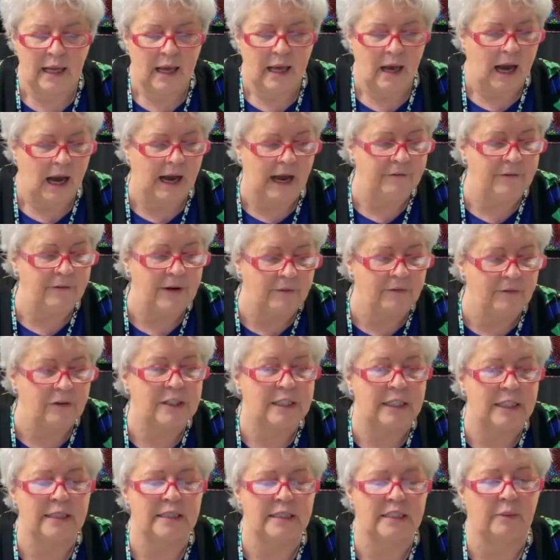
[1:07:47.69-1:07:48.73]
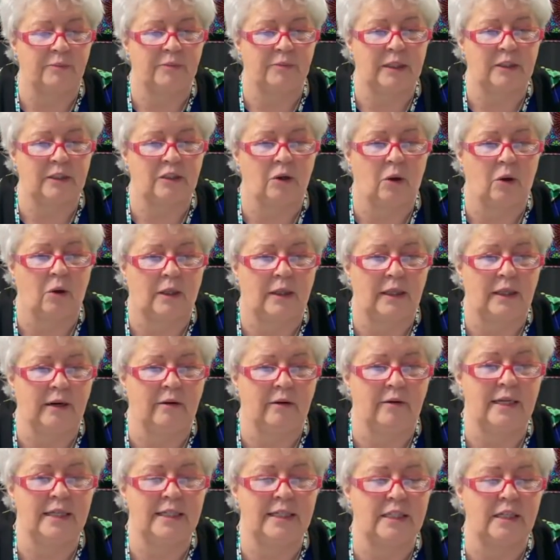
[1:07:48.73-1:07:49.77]
I've never seen something so clear
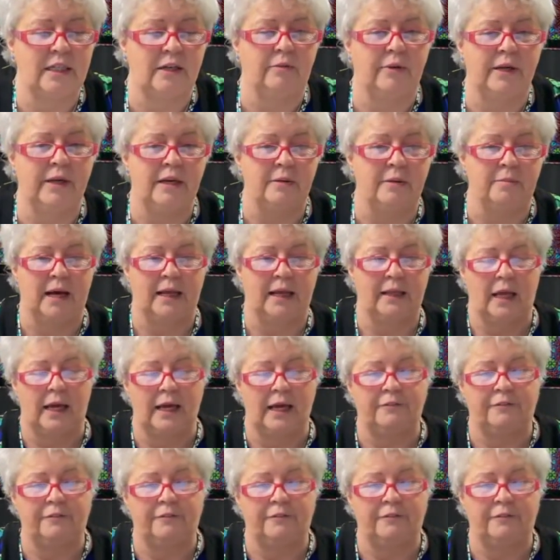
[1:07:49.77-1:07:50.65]
and easy to read in my life.